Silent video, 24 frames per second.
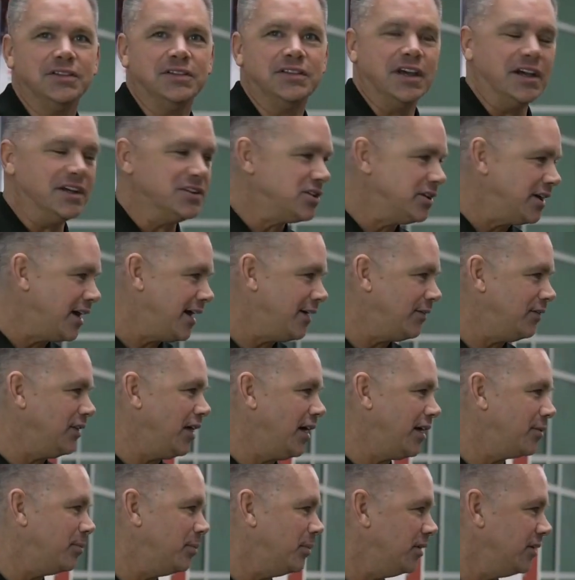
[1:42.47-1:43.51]
doesn't have a
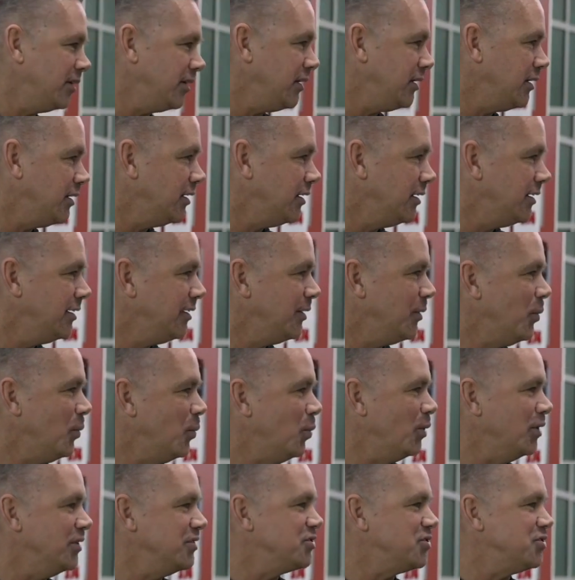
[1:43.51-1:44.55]
lot of money,
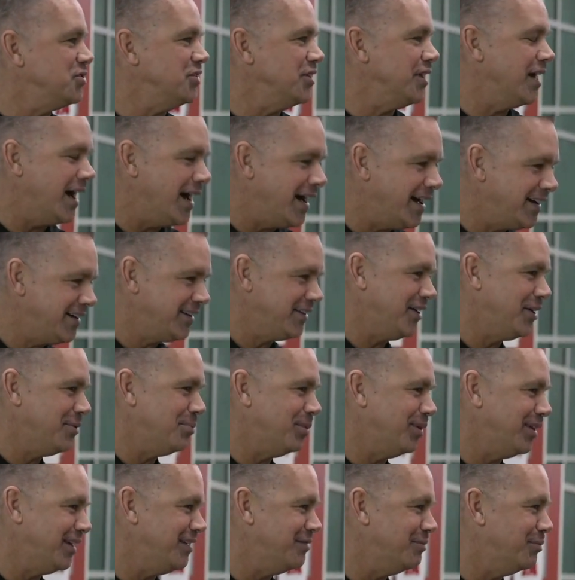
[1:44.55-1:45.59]
was not an
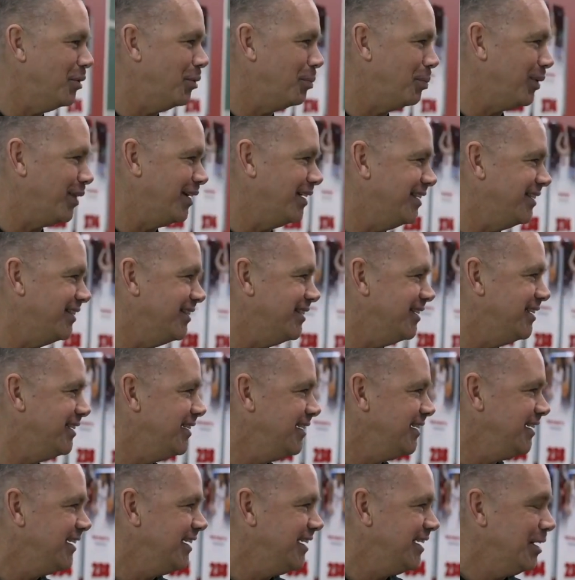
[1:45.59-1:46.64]
unbelievable player
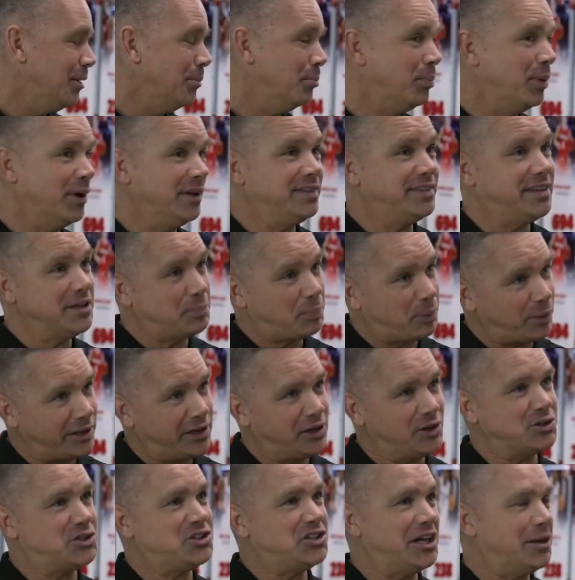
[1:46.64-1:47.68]
but did play
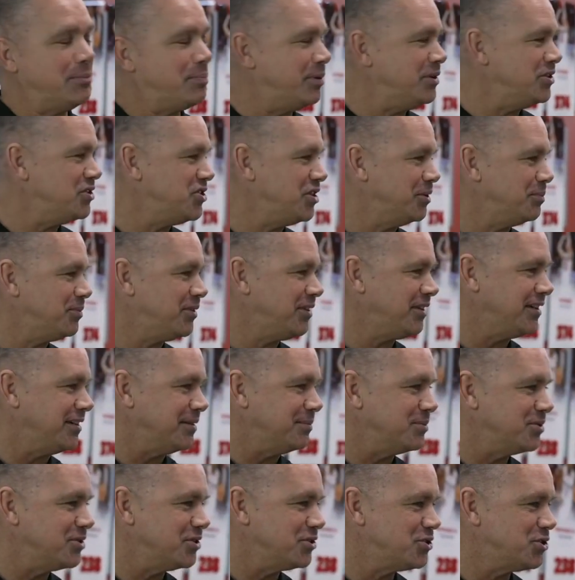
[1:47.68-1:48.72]
on championship
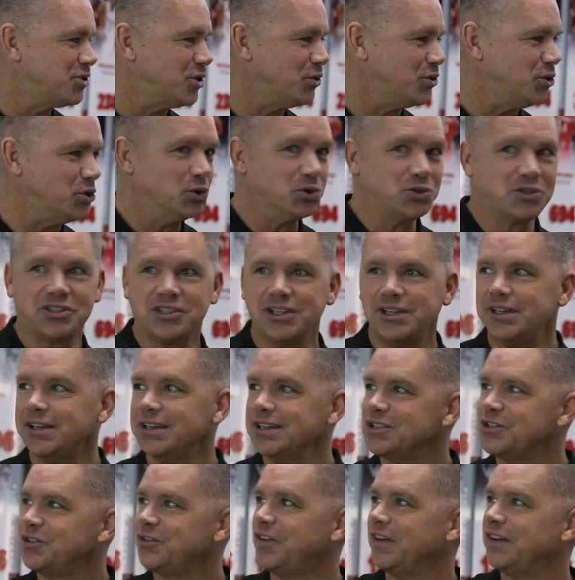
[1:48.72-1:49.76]
teams. Yep. So you'll see
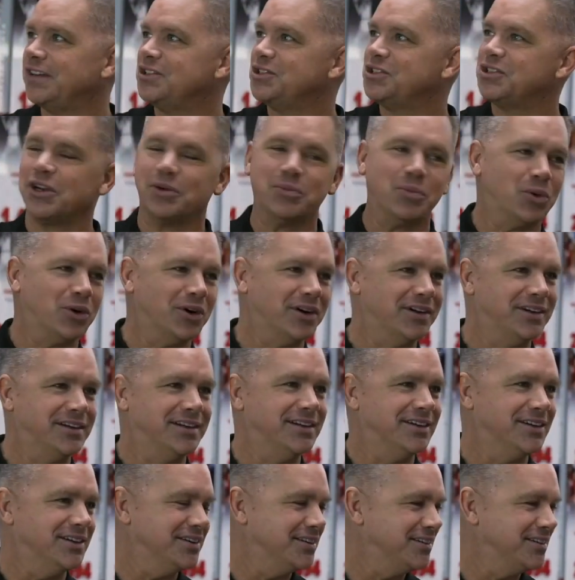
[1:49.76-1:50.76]
his face somewhere in here.